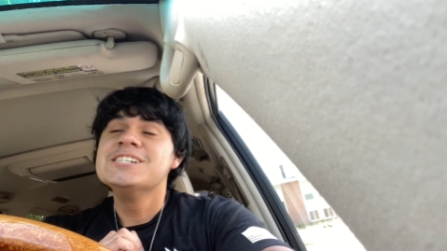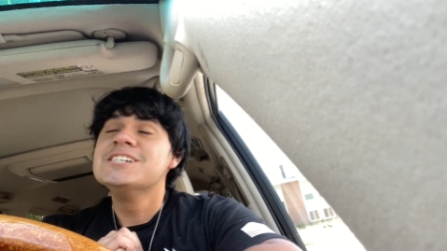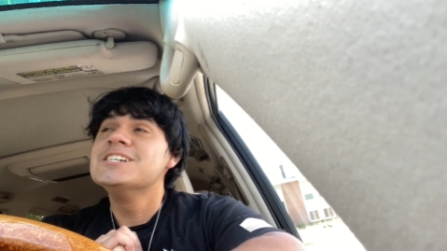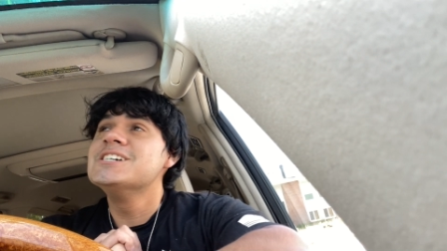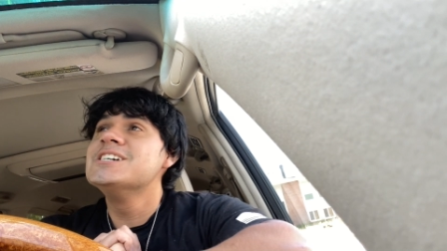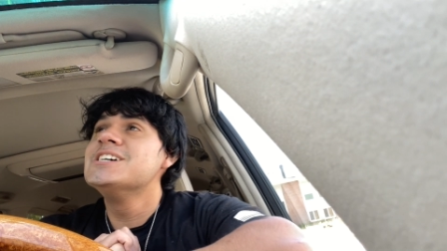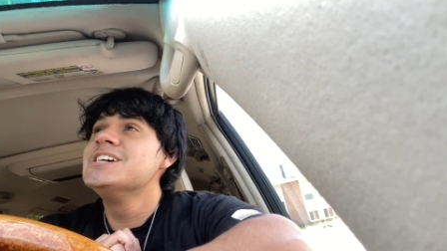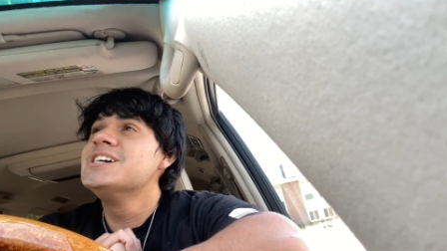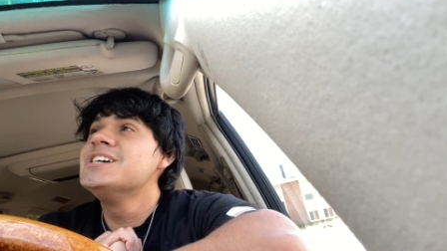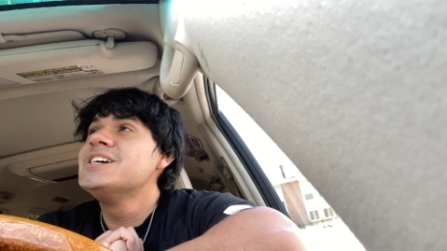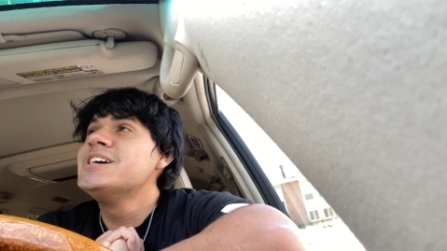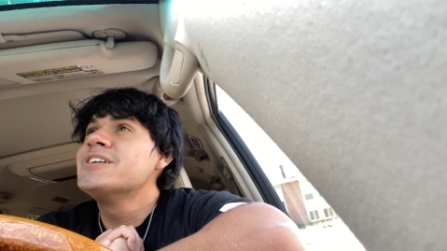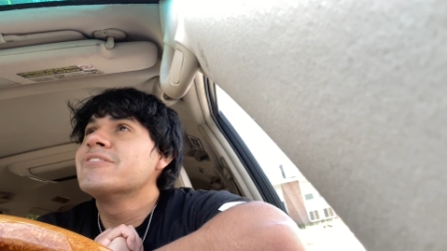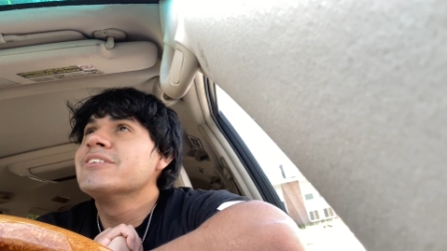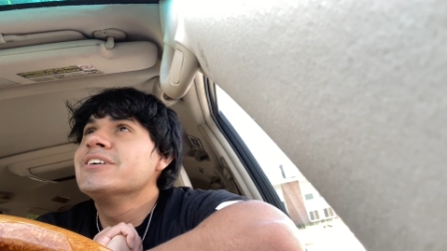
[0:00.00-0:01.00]
Oh, uh,
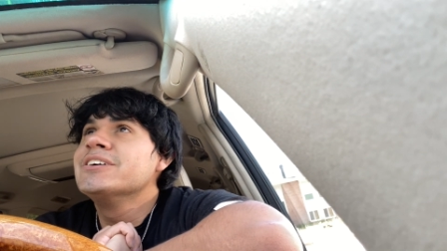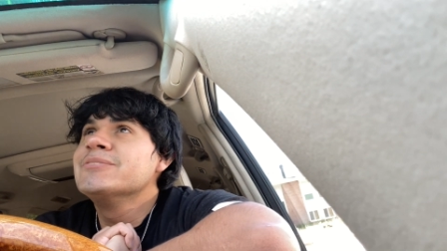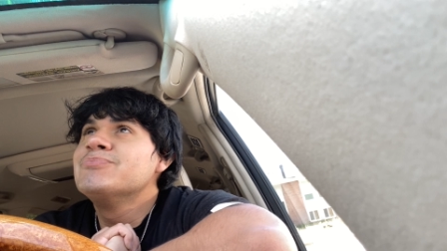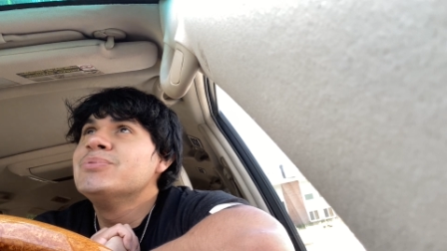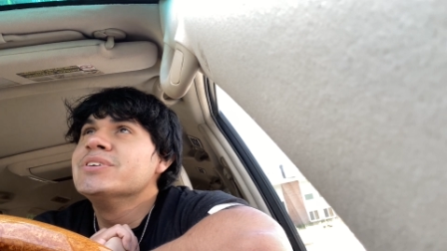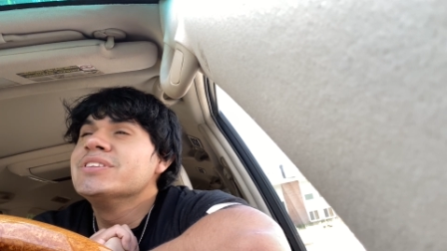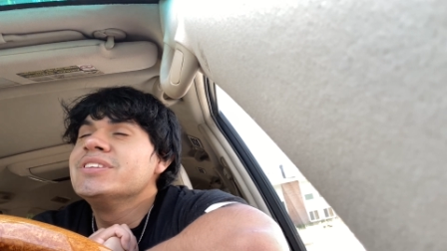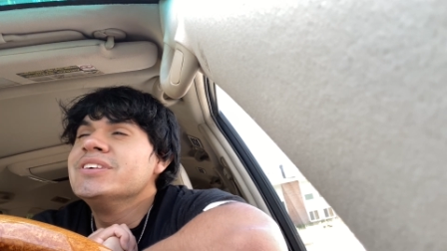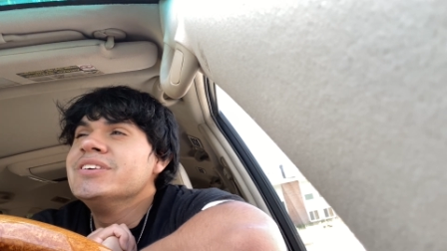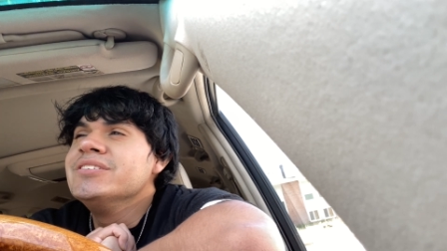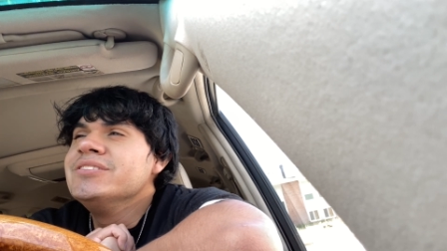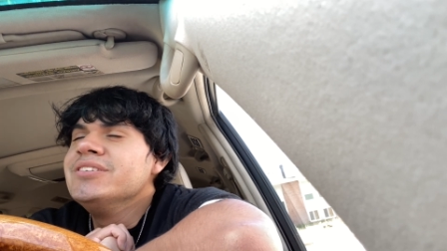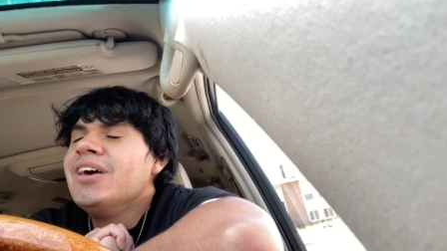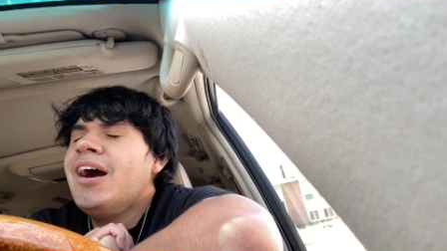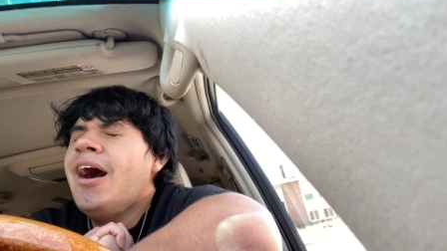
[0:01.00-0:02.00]
how do I put this?
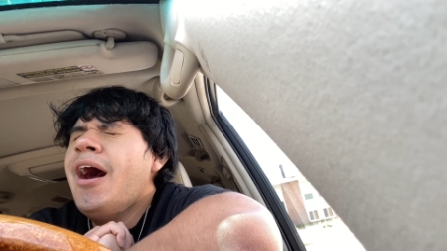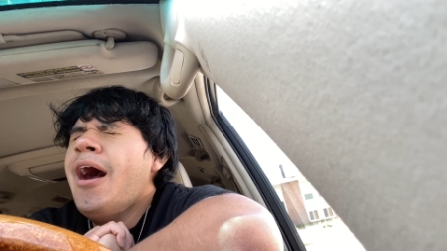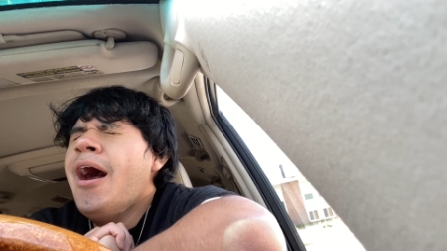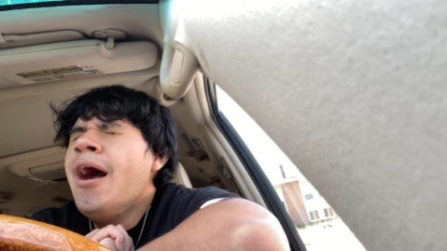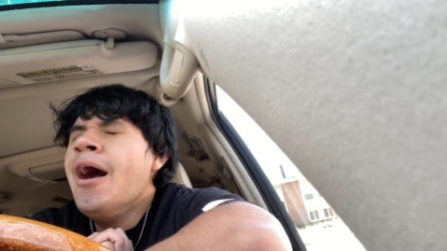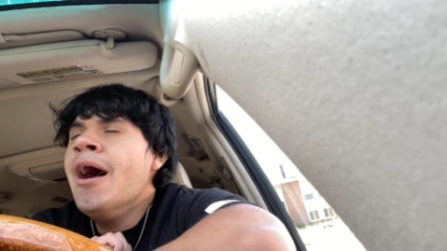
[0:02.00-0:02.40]
Uh